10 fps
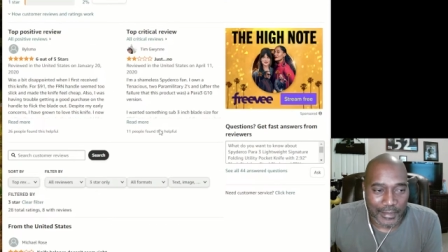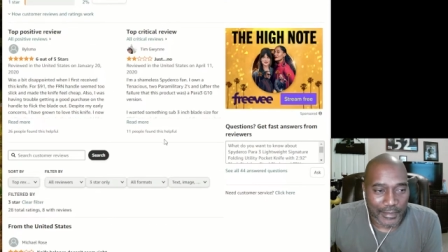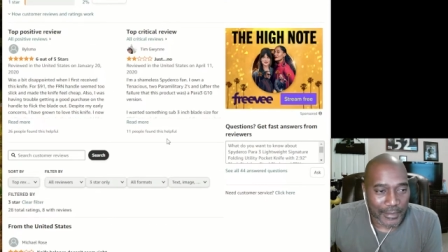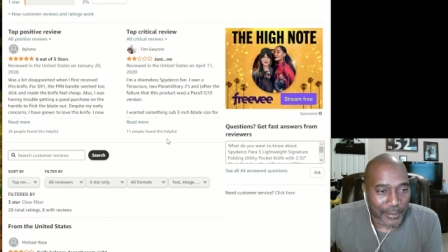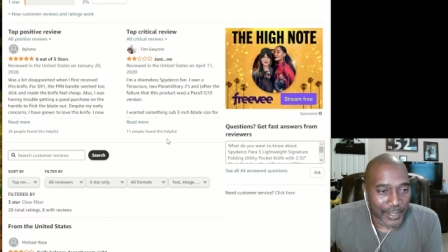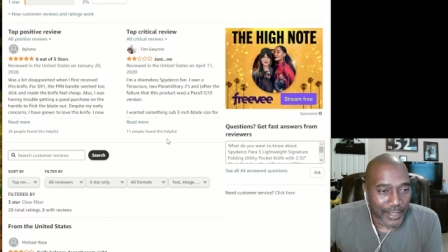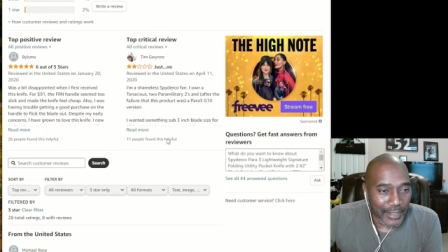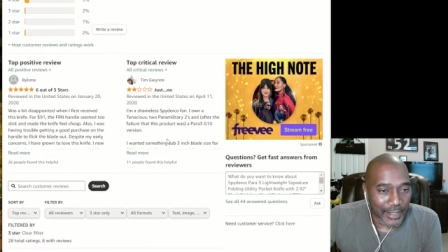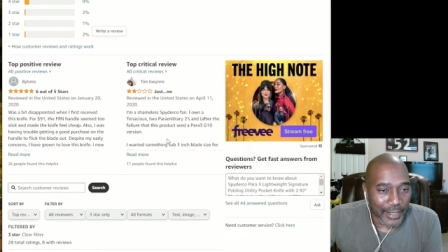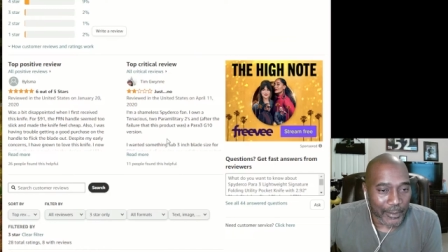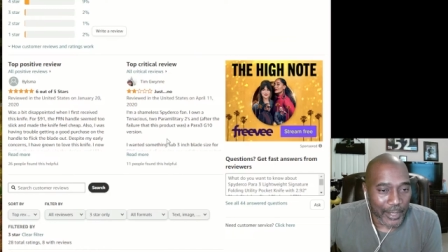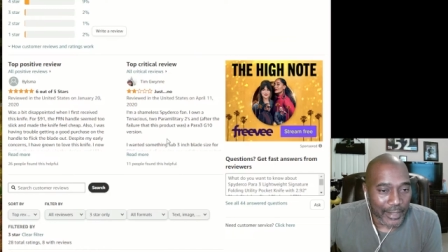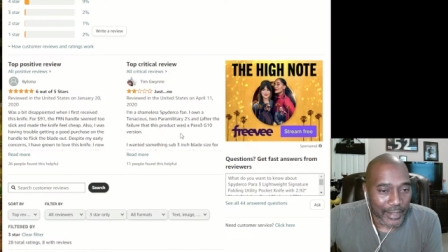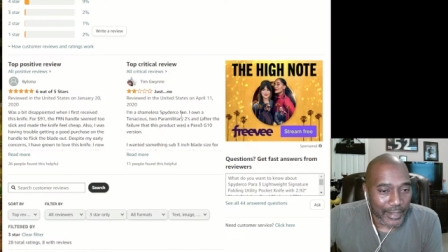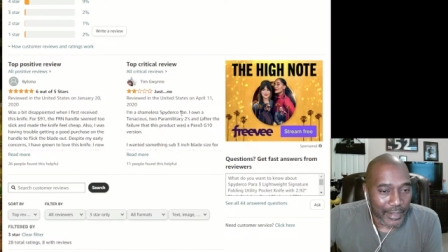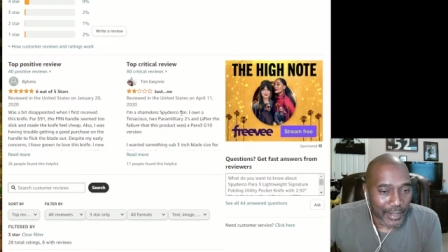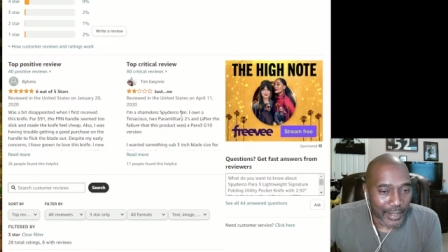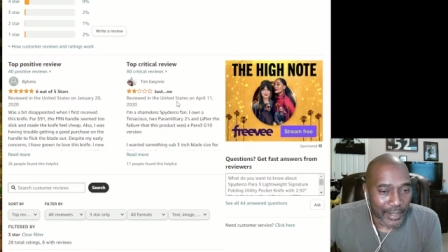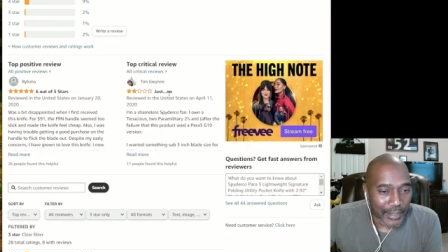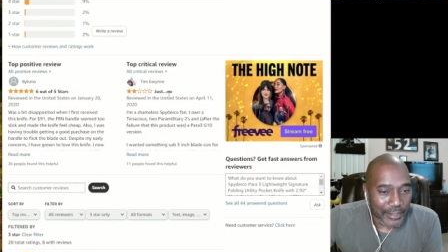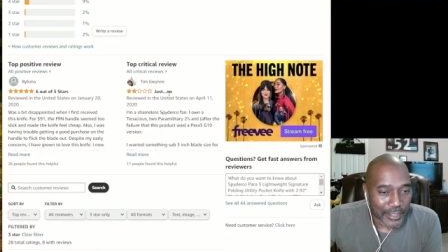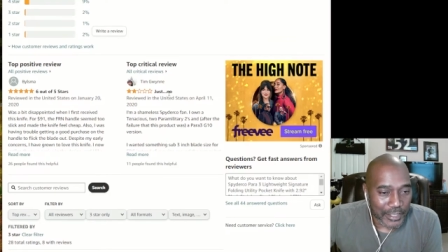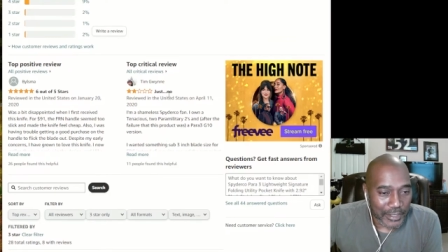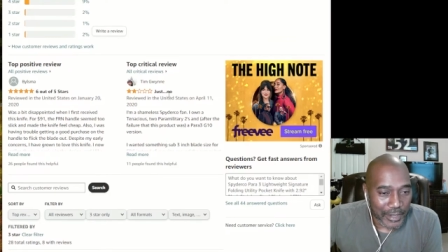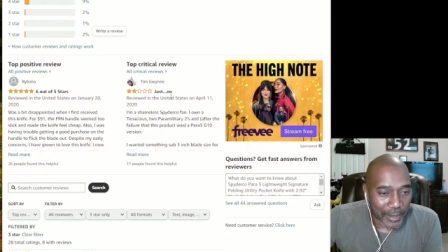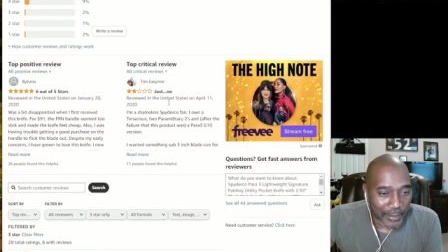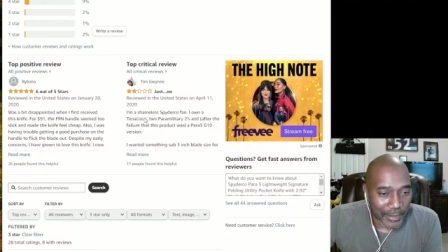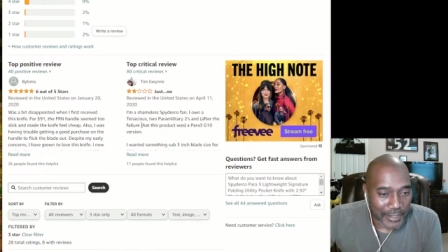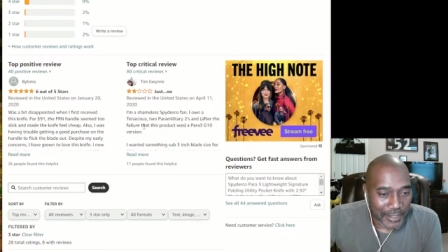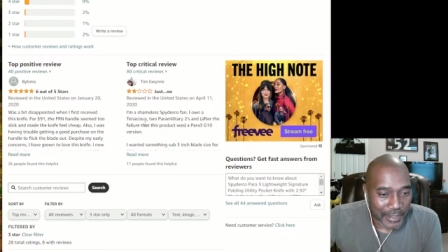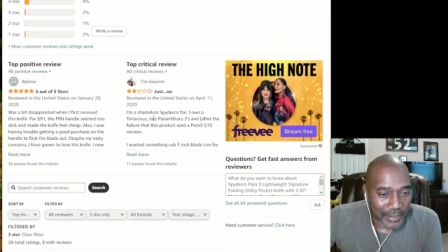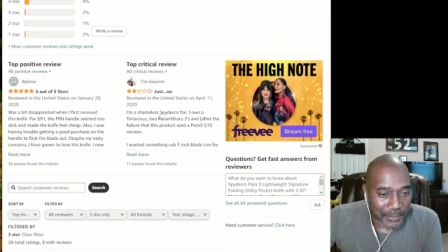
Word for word: So anyway, just no. Let's see.